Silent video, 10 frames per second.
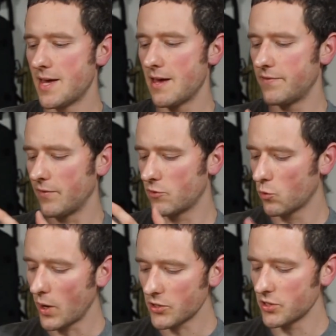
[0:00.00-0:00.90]
If you have
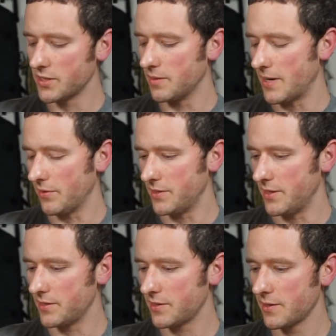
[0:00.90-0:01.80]
questions about
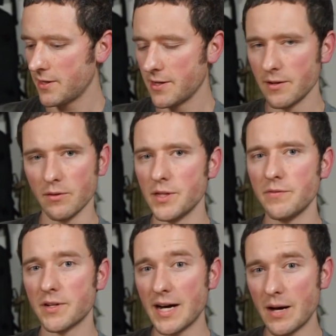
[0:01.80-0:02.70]
this,
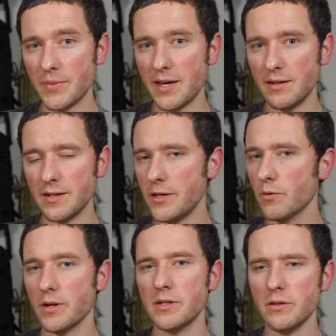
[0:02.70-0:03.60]
leave a comment
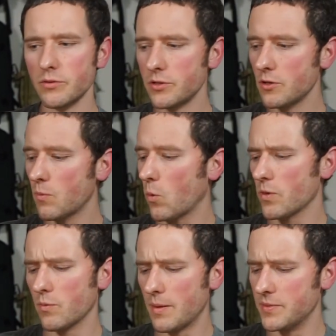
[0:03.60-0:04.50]
either on YouTube or
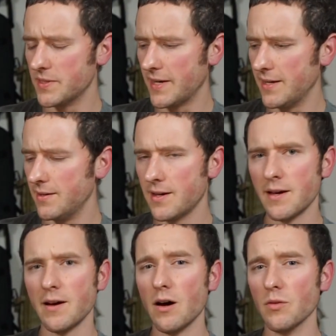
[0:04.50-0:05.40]
the website.
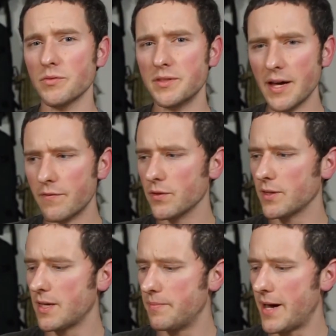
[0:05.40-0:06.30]
I'll
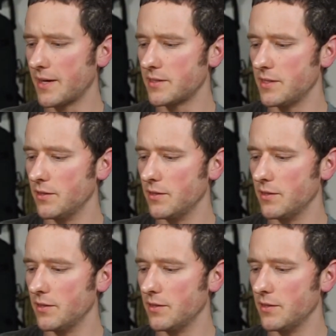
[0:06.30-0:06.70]
definitely get back to